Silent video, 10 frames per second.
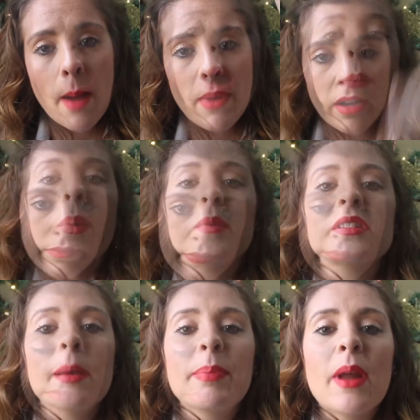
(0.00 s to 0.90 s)
above.
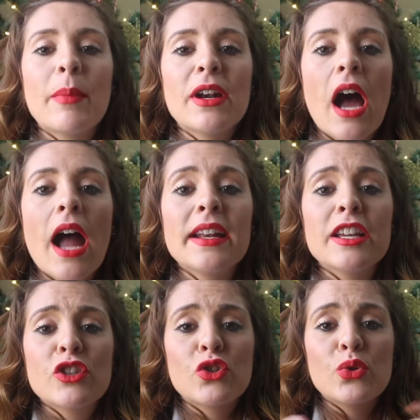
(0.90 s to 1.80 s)
Tip number nine
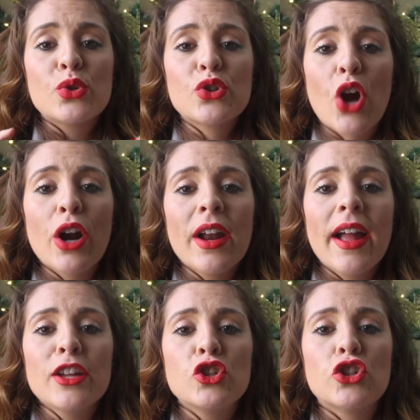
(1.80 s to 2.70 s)
is to start
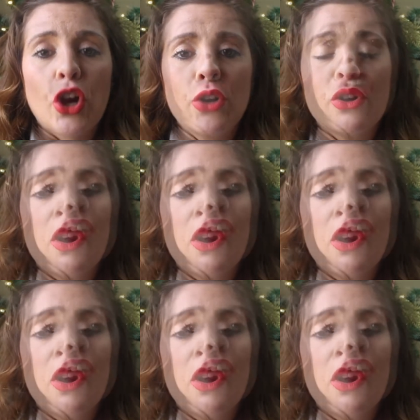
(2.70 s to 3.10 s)
a journal.